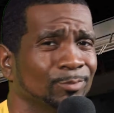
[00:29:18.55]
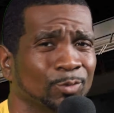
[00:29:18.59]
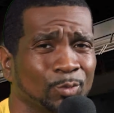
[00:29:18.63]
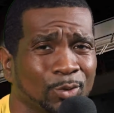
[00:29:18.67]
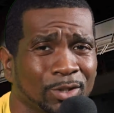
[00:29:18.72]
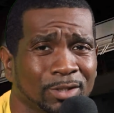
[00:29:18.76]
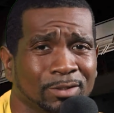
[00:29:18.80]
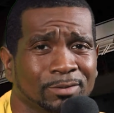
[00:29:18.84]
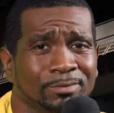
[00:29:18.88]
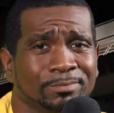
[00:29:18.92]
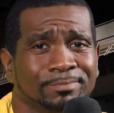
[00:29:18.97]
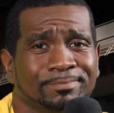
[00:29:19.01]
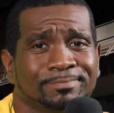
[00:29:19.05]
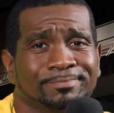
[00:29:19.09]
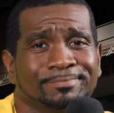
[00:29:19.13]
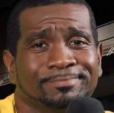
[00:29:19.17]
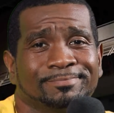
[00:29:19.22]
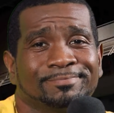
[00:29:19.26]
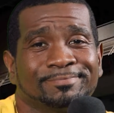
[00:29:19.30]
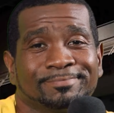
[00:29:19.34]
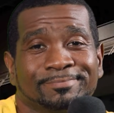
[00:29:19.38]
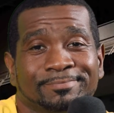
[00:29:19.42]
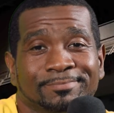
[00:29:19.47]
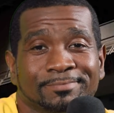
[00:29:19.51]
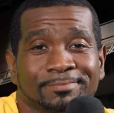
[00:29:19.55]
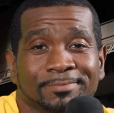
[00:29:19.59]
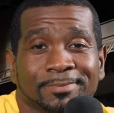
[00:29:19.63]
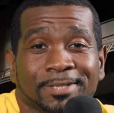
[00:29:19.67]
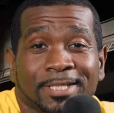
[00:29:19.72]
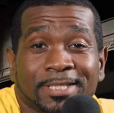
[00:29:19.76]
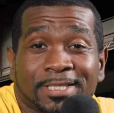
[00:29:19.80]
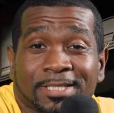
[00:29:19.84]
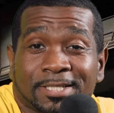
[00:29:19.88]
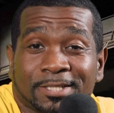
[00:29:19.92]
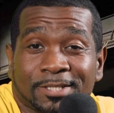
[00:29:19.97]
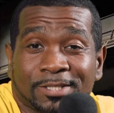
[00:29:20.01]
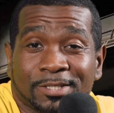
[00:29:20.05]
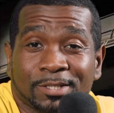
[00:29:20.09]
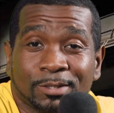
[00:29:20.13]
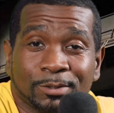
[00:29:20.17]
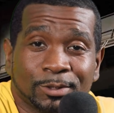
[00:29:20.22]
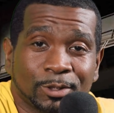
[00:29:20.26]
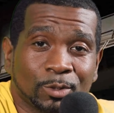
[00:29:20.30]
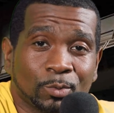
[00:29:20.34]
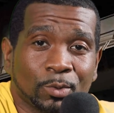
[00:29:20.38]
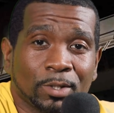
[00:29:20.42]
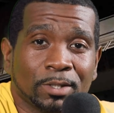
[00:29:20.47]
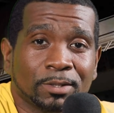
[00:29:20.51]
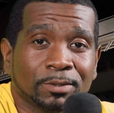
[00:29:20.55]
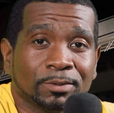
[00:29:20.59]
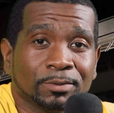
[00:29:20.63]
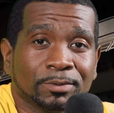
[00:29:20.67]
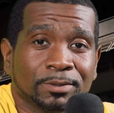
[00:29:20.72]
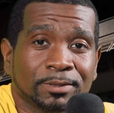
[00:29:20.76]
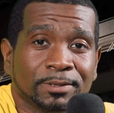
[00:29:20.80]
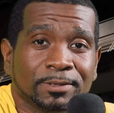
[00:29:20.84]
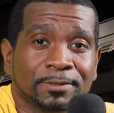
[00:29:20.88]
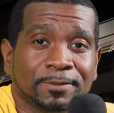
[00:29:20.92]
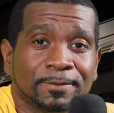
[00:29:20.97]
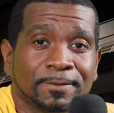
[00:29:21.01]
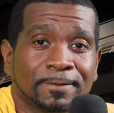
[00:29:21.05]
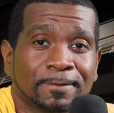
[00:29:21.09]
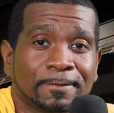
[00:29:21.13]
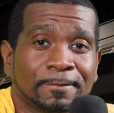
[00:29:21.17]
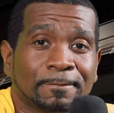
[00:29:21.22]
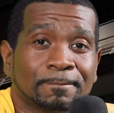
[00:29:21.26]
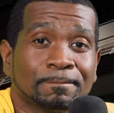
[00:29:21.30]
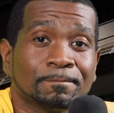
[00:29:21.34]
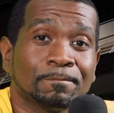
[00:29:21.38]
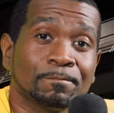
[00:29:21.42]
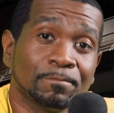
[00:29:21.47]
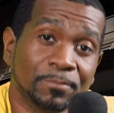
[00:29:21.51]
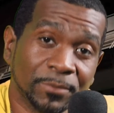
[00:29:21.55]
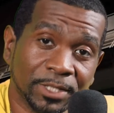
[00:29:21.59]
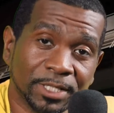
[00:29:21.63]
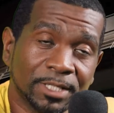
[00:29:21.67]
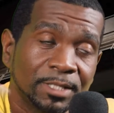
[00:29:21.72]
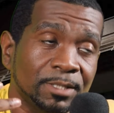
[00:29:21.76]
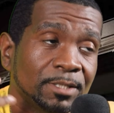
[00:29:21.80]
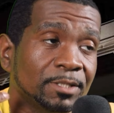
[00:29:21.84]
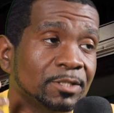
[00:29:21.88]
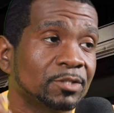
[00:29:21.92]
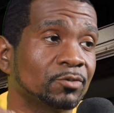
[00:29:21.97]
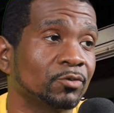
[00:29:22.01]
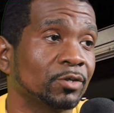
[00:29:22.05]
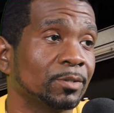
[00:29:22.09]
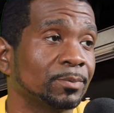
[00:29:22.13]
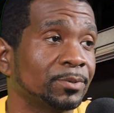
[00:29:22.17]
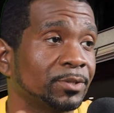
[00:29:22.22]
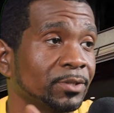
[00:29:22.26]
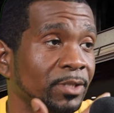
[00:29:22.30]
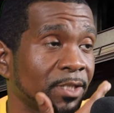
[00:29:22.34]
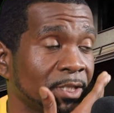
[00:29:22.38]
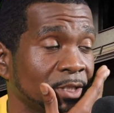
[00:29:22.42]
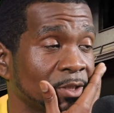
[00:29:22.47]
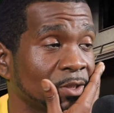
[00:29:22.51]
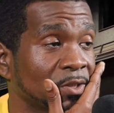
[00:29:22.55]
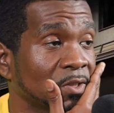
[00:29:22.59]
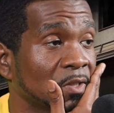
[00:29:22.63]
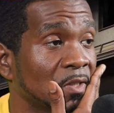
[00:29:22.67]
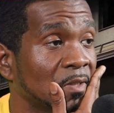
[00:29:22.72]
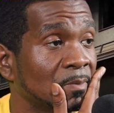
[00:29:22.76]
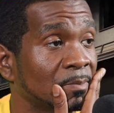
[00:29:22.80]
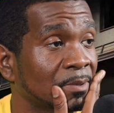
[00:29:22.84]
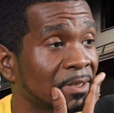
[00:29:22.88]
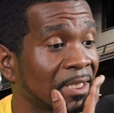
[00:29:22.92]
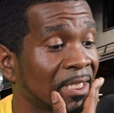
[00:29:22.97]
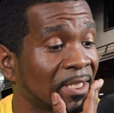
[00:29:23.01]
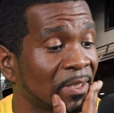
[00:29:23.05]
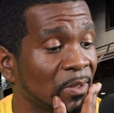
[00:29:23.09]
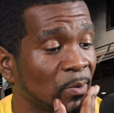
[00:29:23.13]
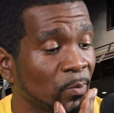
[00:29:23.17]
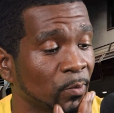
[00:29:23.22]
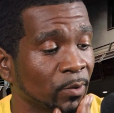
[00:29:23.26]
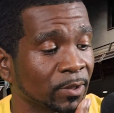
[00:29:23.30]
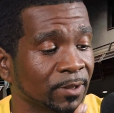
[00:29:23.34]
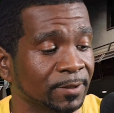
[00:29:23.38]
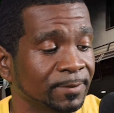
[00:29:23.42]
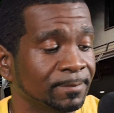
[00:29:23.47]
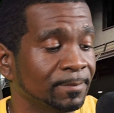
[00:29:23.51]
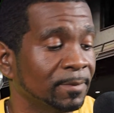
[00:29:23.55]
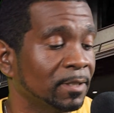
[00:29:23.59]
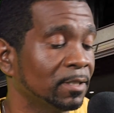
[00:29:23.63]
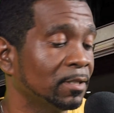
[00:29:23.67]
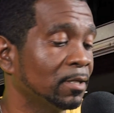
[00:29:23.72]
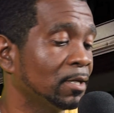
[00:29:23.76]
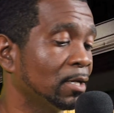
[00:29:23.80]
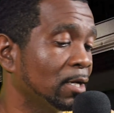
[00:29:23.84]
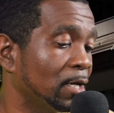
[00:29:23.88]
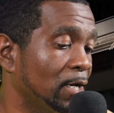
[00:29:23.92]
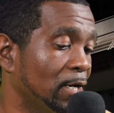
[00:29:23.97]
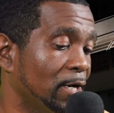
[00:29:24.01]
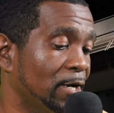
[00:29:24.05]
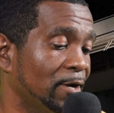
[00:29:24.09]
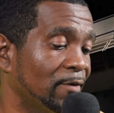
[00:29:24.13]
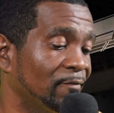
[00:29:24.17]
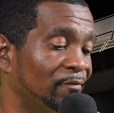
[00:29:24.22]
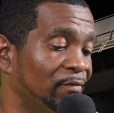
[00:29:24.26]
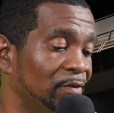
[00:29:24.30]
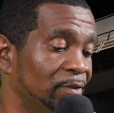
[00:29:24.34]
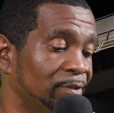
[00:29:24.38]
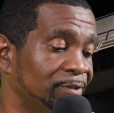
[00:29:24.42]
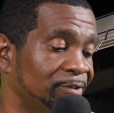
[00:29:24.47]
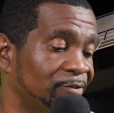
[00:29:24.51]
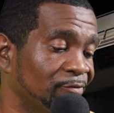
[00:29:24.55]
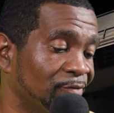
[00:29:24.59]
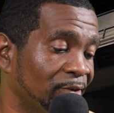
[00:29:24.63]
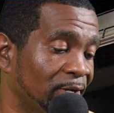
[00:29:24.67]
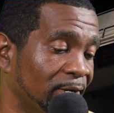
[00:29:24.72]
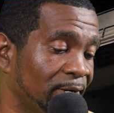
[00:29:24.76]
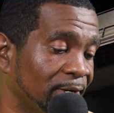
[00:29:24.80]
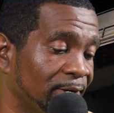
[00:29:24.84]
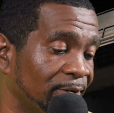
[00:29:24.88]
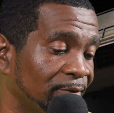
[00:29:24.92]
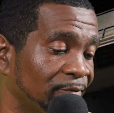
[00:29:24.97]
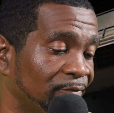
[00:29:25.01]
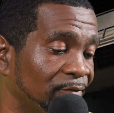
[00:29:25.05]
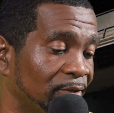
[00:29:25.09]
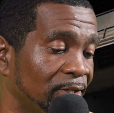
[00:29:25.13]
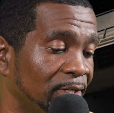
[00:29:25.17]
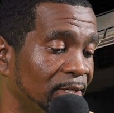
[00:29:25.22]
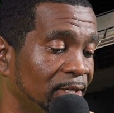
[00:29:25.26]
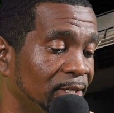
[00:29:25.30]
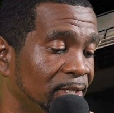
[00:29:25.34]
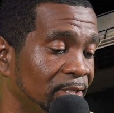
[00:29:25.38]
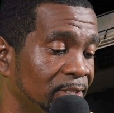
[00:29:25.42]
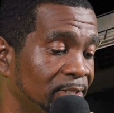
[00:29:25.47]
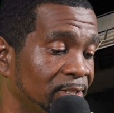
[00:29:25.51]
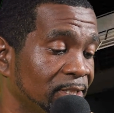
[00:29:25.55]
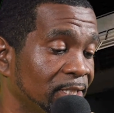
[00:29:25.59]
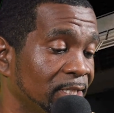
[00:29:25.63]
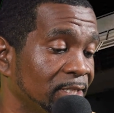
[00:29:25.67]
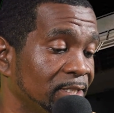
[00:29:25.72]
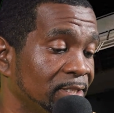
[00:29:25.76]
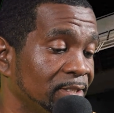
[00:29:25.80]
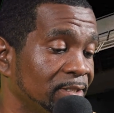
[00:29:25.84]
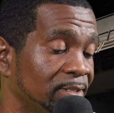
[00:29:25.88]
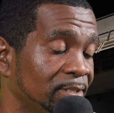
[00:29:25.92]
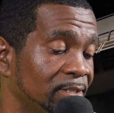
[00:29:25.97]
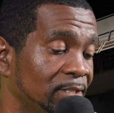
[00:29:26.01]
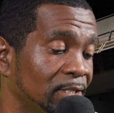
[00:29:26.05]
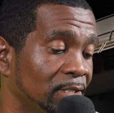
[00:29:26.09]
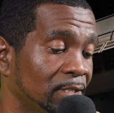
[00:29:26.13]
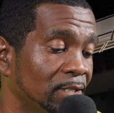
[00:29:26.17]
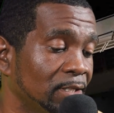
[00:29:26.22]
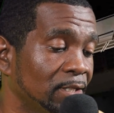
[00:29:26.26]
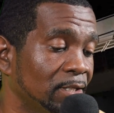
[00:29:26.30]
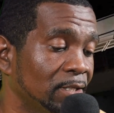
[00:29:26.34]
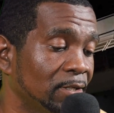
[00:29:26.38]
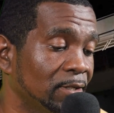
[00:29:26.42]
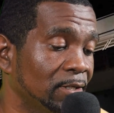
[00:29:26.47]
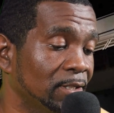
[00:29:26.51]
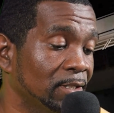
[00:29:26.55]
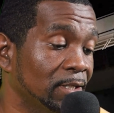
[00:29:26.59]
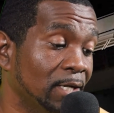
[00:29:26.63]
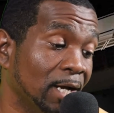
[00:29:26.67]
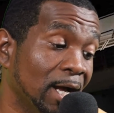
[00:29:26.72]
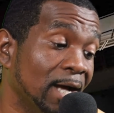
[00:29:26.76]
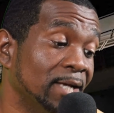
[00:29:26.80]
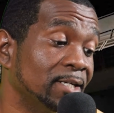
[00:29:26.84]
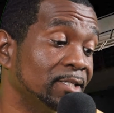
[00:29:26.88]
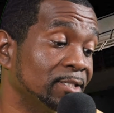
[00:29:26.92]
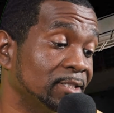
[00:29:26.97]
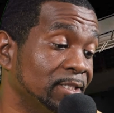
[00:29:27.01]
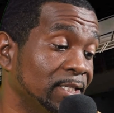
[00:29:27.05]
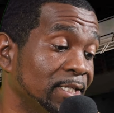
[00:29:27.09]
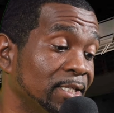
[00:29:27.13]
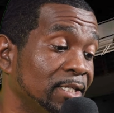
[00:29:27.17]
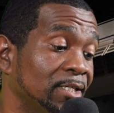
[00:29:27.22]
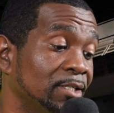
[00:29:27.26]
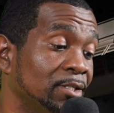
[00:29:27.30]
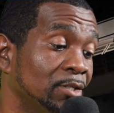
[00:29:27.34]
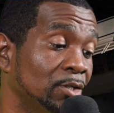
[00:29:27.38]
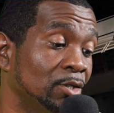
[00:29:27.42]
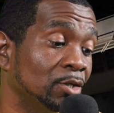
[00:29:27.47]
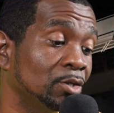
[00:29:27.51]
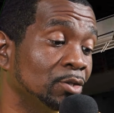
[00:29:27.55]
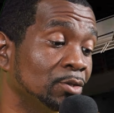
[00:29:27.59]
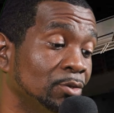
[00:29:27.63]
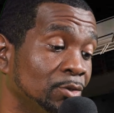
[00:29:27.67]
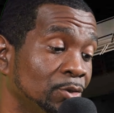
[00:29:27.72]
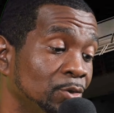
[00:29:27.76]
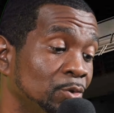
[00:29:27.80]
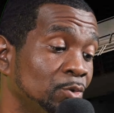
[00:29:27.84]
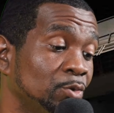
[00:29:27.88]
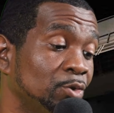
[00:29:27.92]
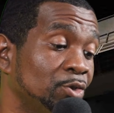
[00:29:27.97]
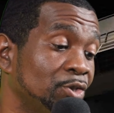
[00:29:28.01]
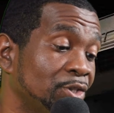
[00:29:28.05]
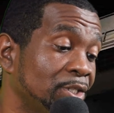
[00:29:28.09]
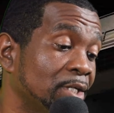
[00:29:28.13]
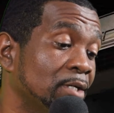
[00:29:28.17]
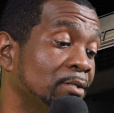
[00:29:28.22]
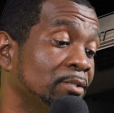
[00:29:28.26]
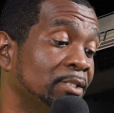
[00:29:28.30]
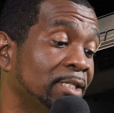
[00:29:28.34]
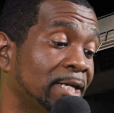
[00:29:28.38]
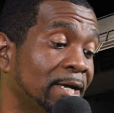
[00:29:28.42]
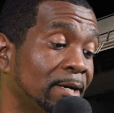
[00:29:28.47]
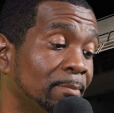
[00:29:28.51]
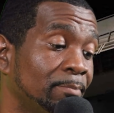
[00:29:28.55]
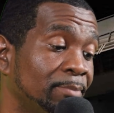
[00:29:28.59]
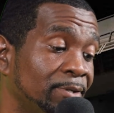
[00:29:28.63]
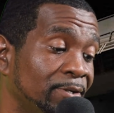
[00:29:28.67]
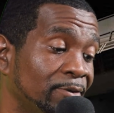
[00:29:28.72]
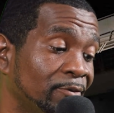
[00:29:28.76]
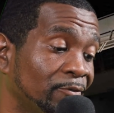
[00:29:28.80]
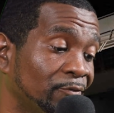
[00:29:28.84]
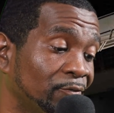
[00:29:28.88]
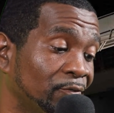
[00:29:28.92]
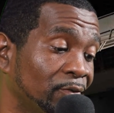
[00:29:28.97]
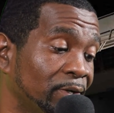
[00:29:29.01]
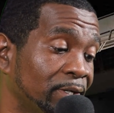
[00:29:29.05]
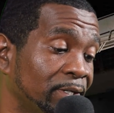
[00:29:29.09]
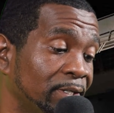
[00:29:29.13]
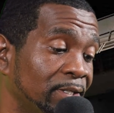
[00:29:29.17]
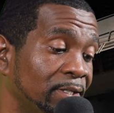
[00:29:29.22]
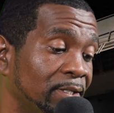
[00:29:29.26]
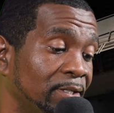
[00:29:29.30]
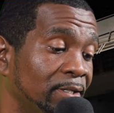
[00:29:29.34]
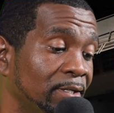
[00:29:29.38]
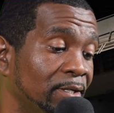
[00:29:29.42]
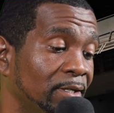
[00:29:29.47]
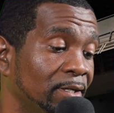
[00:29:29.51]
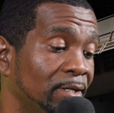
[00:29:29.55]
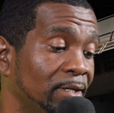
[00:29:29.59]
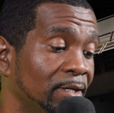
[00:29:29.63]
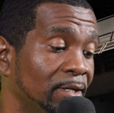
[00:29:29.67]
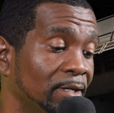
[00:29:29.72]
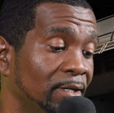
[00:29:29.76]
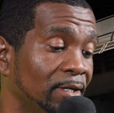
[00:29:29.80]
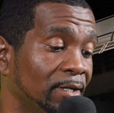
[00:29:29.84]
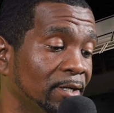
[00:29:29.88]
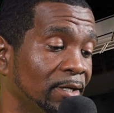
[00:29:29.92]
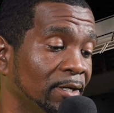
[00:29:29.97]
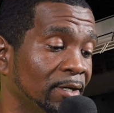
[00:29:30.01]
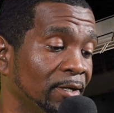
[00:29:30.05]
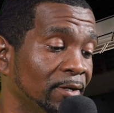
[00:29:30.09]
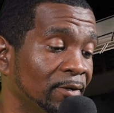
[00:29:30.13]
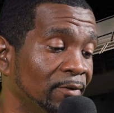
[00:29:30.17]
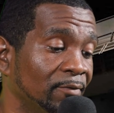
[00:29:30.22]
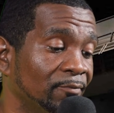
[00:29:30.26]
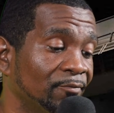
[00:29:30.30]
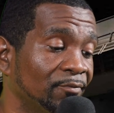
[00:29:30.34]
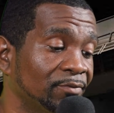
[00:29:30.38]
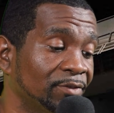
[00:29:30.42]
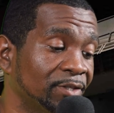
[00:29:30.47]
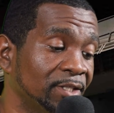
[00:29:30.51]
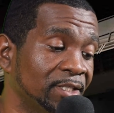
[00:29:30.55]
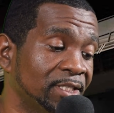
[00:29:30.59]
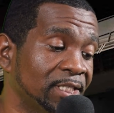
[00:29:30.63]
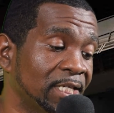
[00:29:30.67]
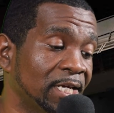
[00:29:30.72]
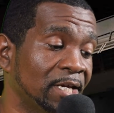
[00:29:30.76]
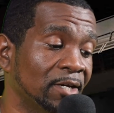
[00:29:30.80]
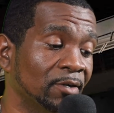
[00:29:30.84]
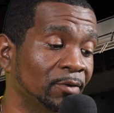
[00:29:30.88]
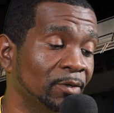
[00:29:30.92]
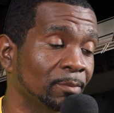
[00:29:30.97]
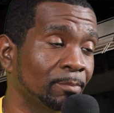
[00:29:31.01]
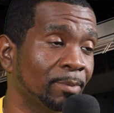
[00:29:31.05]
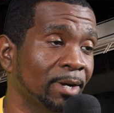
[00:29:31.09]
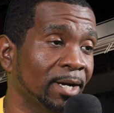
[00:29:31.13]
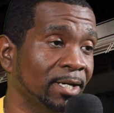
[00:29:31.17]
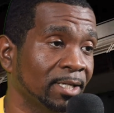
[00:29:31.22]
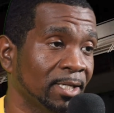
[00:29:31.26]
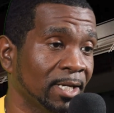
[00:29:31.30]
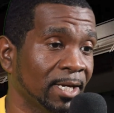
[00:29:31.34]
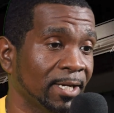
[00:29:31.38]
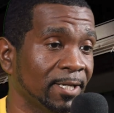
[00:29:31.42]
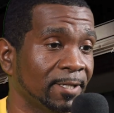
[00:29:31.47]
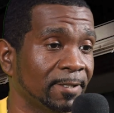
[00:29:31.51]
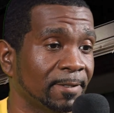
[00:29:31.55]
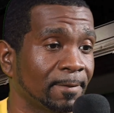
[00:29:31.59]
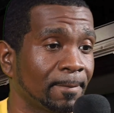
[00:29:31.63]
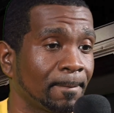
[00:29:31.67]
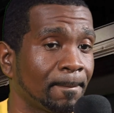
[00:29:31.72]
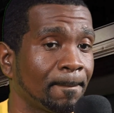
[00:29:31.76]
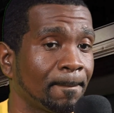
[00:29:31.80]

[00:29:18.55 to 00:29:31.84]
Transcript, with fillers: Well, let's consult the word on it. In the scripture in Psalms 91, uh, verse 5, says, God is saying, You shall not be afraid of the terror by night.